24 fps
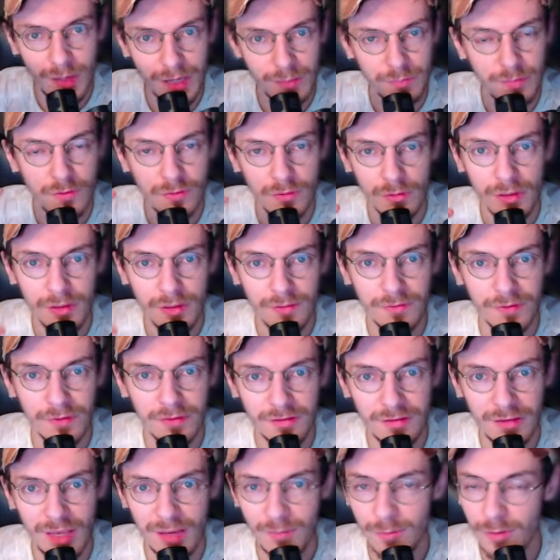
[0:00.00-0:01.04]
might be rolling for
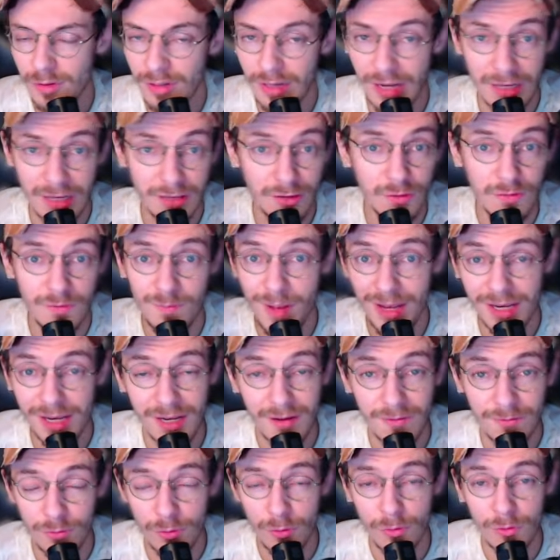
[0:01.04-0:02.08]
the same unit, and you might
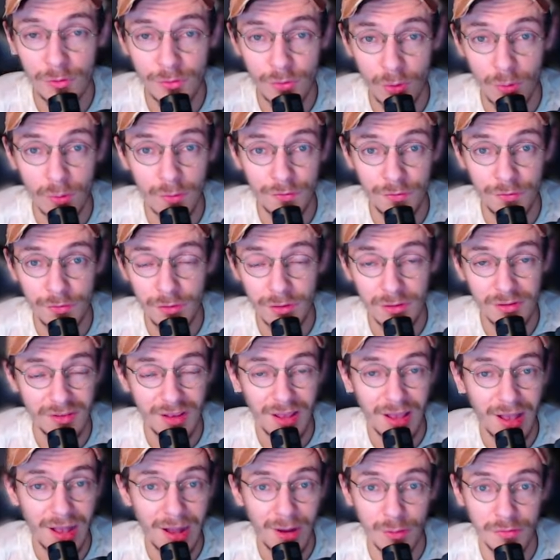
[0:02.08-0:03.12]
have rolled all of the
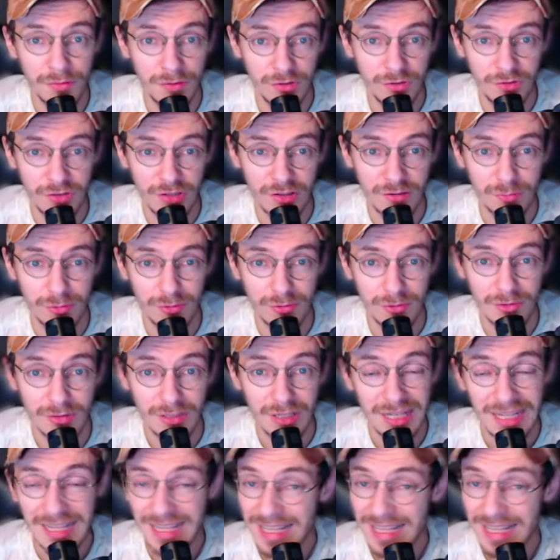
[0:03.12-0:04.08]
units out of the chess pool.